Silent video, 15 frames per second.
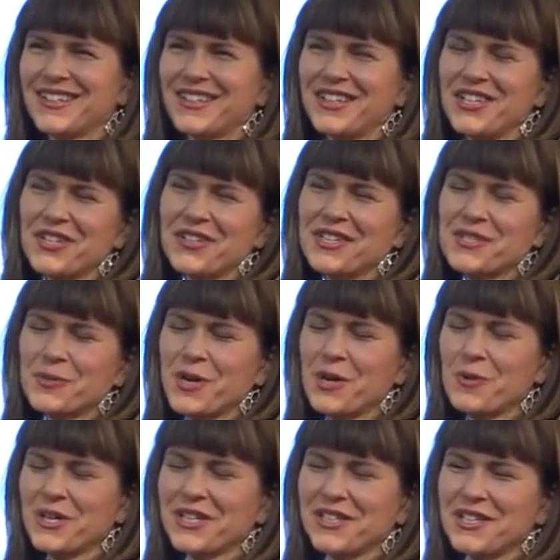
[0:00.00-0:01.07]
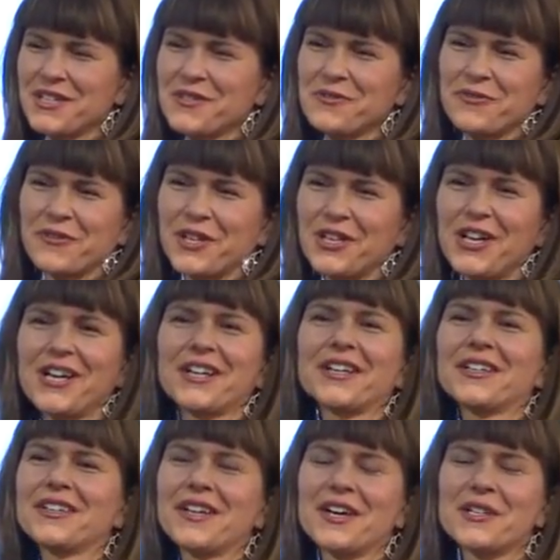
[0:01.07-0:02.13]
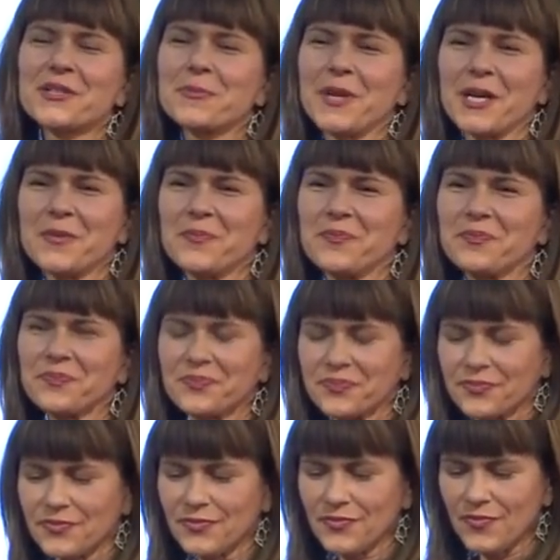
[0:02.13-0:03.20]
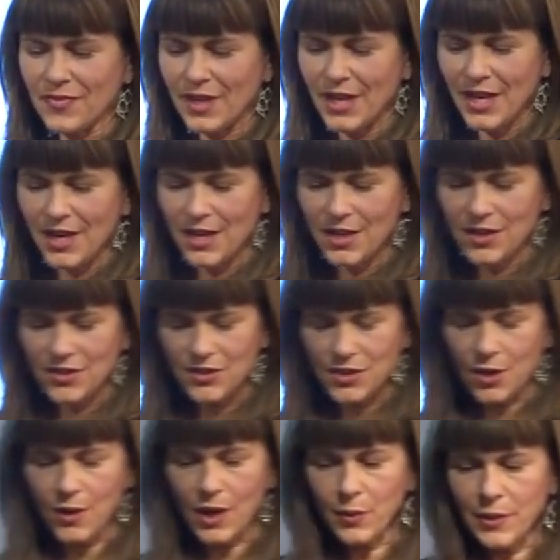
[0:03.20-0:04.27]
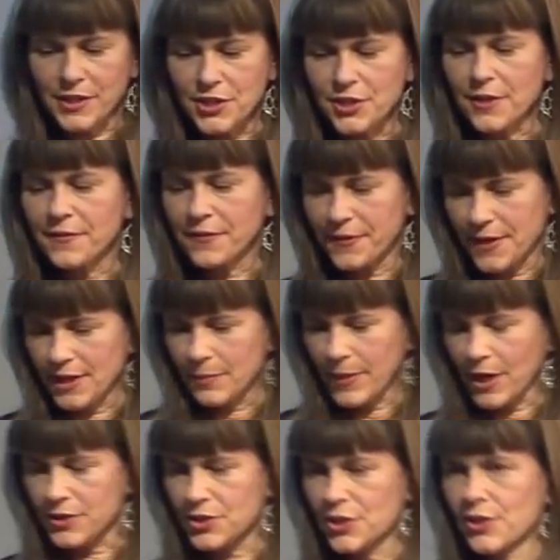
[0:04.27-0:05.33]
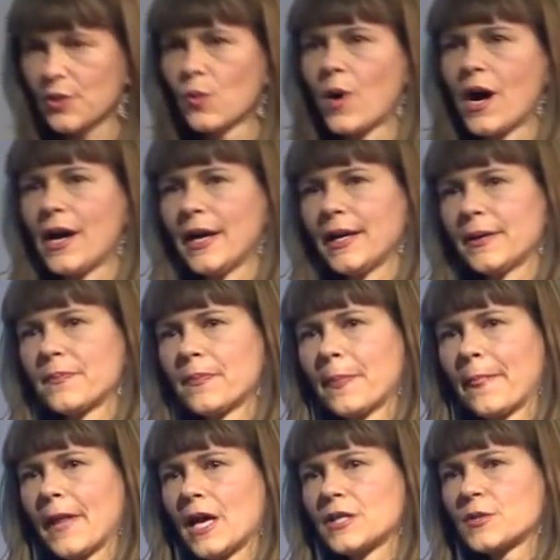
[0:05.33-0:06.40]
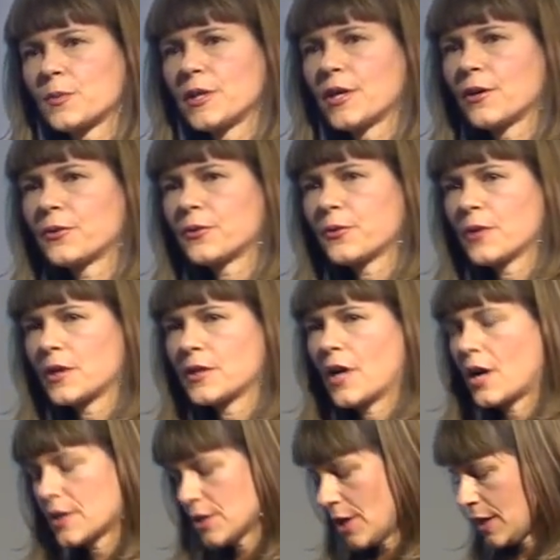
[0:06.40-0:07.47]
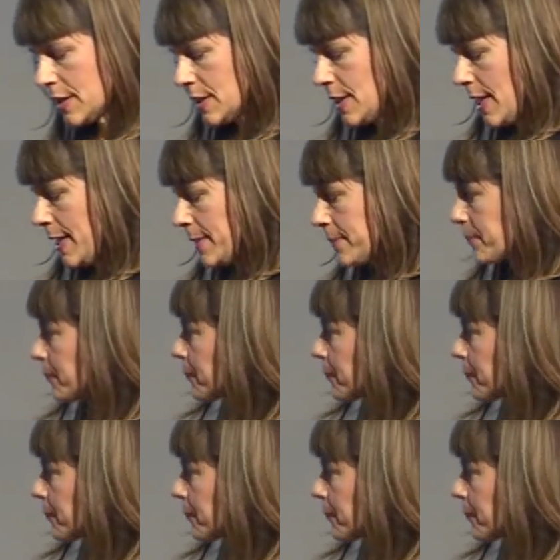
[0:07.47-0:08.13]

you know, that's why I want to live a long health span. So I want you to think about your why as we go through our talk tonight.